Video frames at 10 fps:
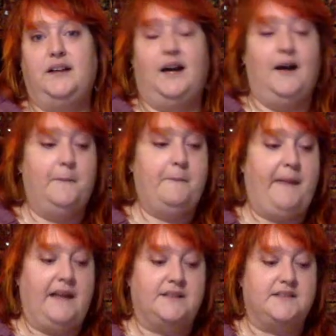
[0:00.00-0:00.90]

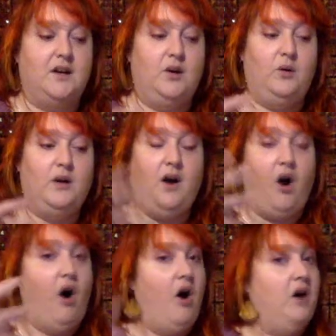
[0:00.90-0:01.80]
And so
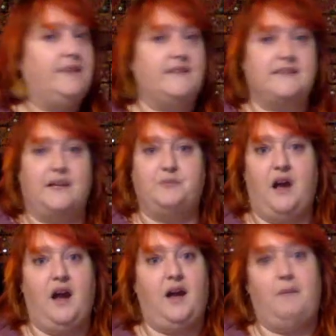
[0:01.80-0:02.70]
all at the same
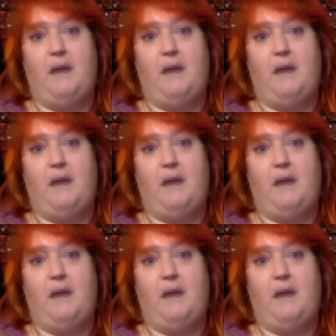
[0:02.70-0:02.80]
time,